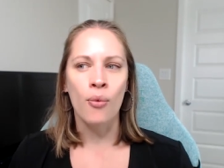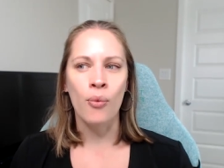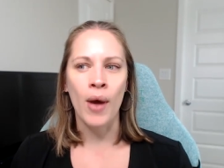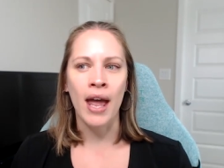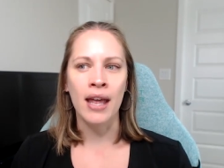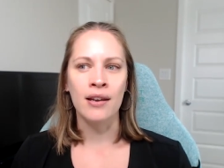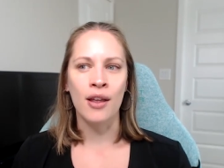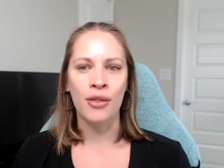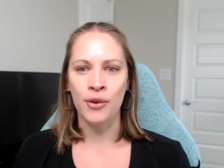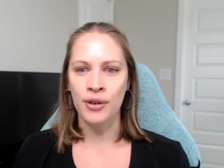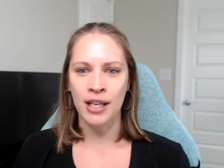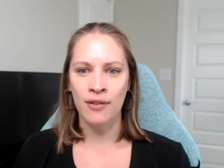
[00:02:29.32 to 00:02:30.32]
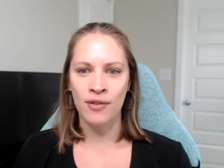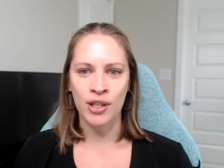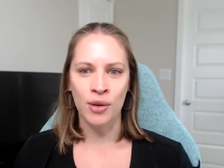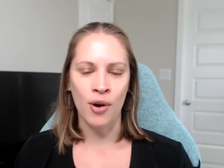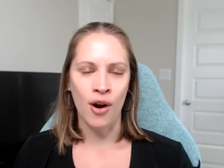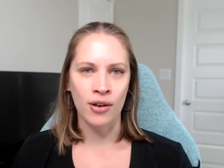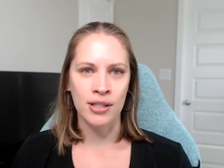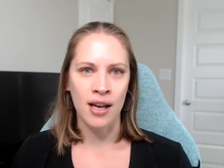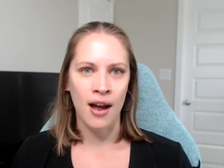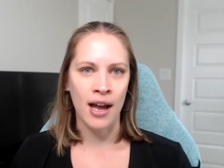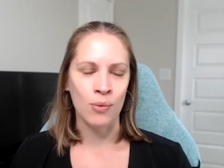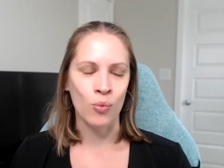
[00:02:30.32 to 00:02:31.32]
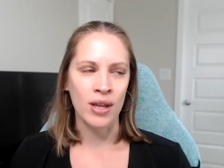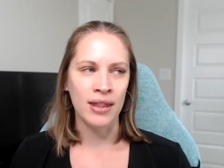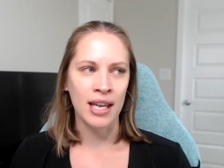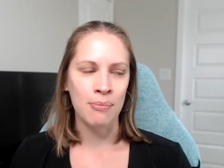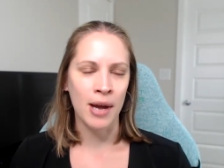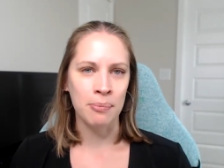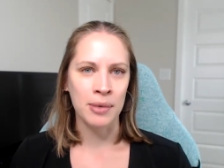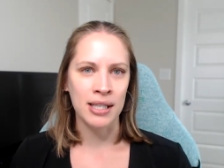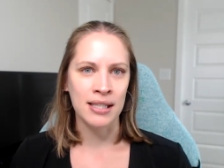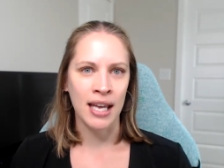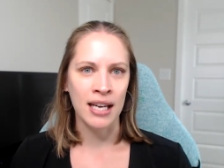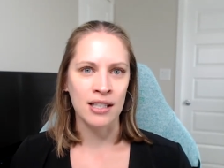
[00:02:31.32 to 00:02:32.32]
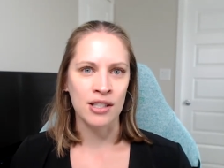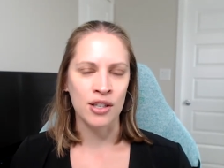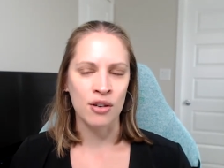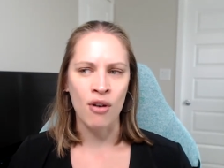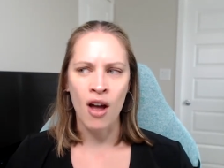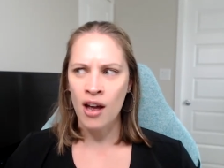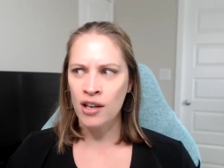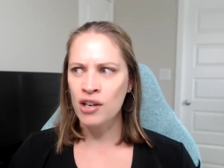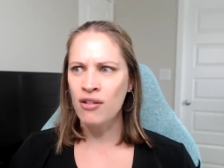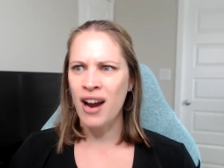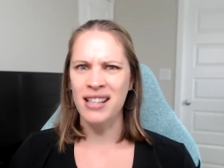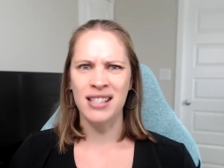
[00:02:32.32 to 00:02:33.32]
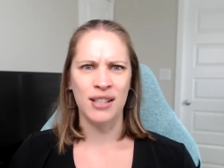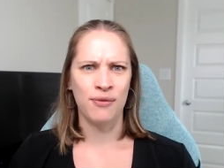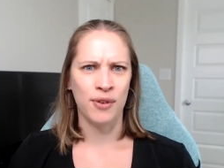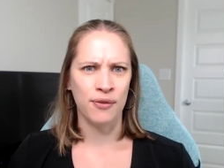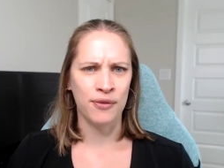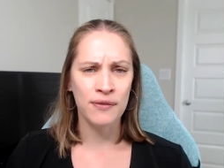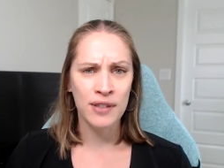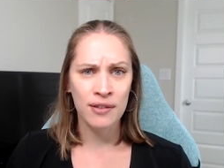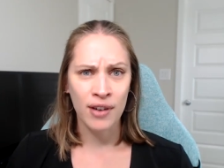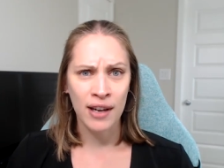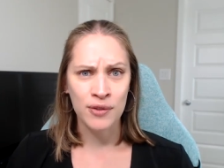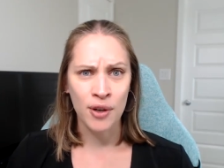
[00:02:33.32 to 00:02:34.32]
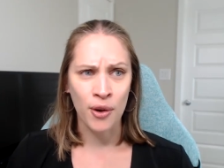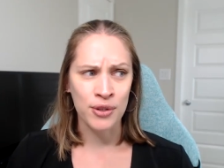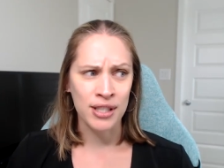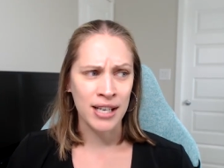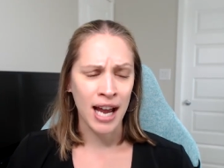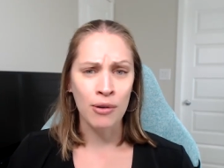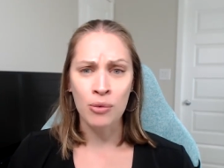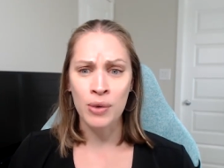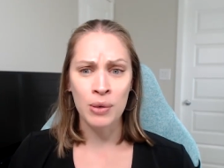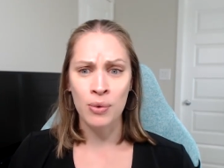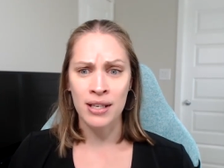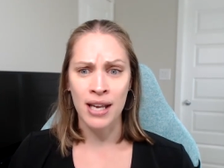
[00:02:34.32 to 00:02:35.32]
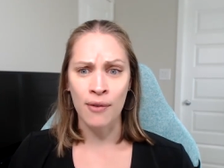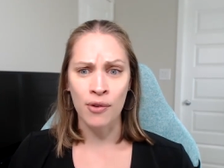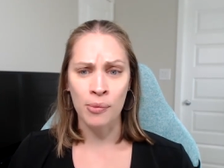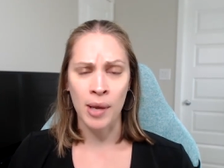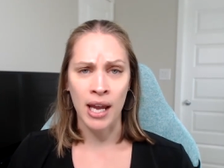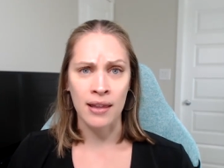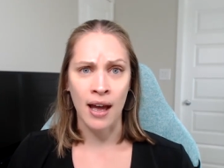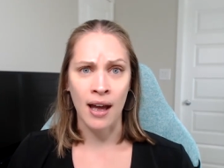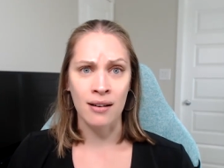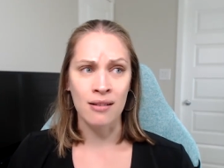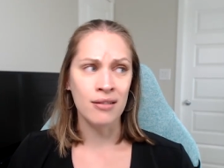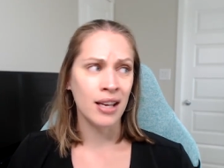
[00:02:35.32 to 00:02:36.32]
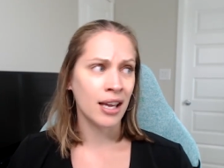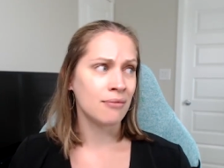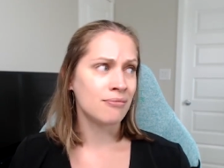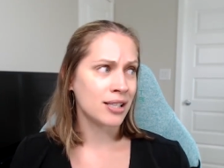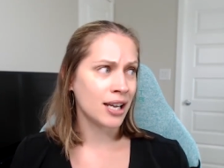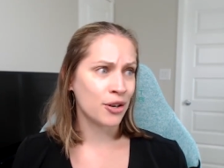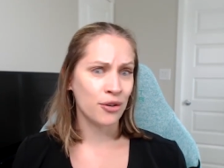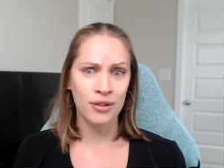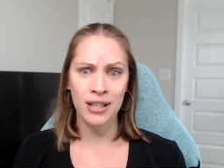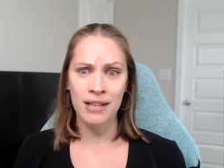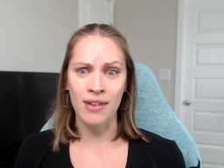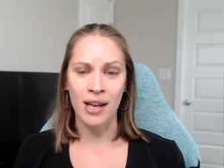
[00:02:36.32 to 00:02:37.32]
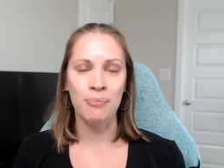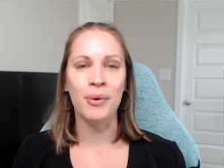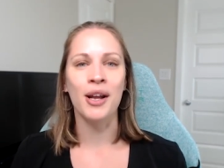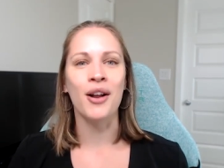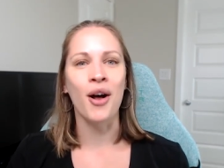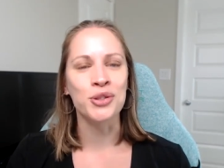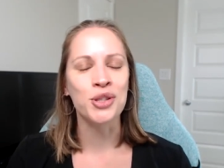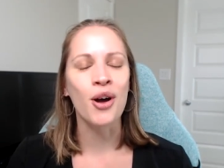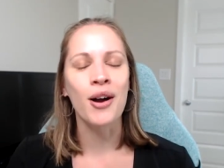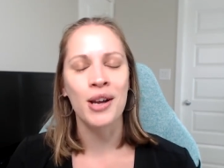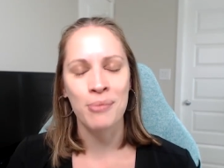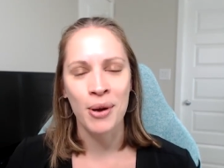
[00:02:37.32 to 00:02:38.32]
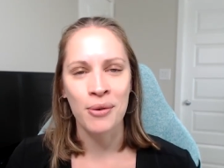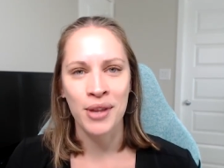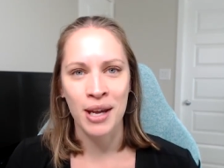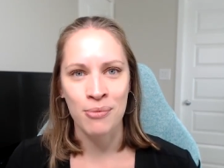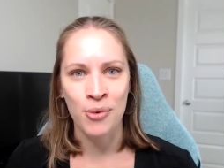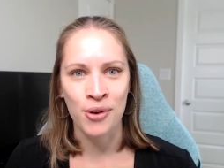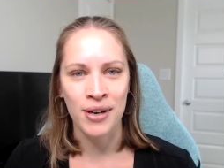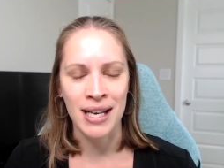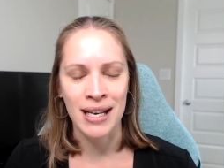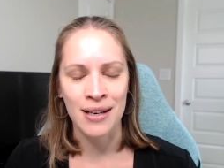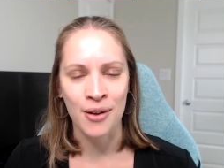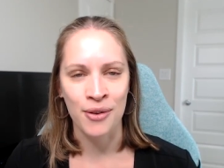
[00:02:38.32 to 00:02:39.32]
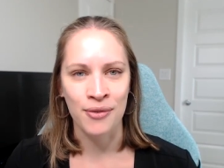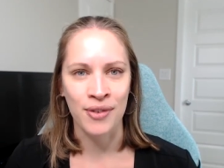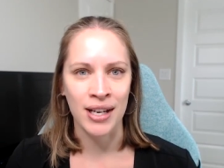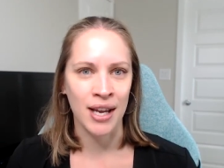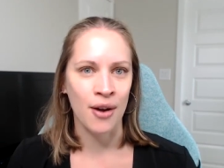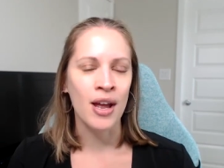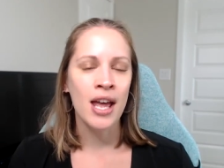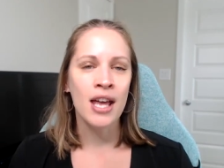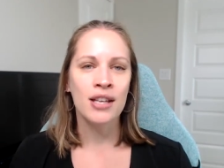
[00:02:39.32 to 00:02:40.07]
when they're giving you a hard time, when they might be saying to you, you're asking for $55 an hour, we would never pay that. Okay, take it or leave it. But I'll talk about that more in another video.